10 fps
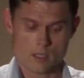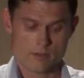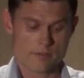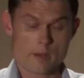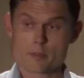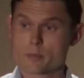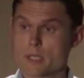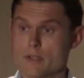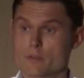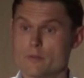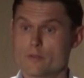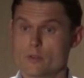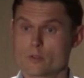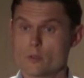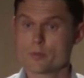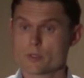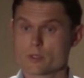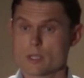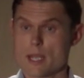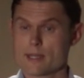fibers obtained from food groups,
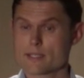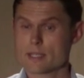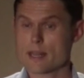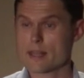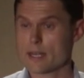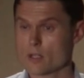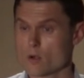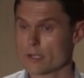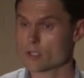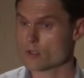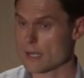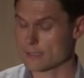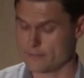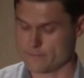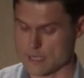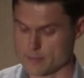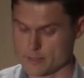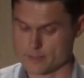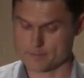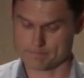and their synthetic or extracted
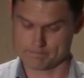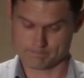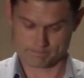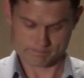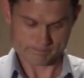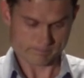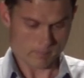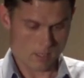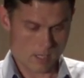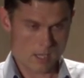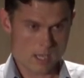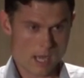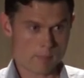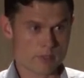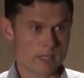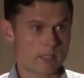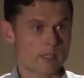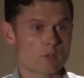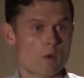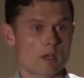fibers. I'm presenting
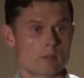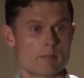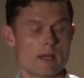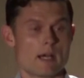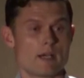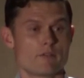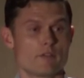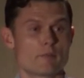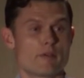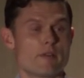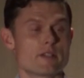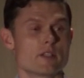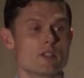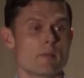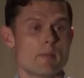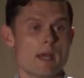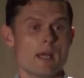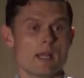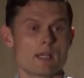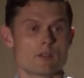this work on behalf of Professor Jim
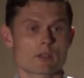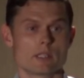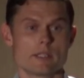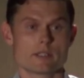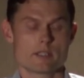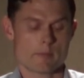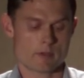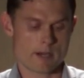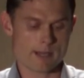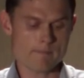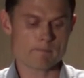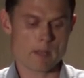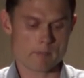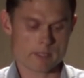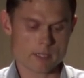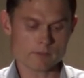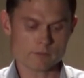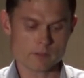Mann and Dr. Lisa Te Morenga and myself.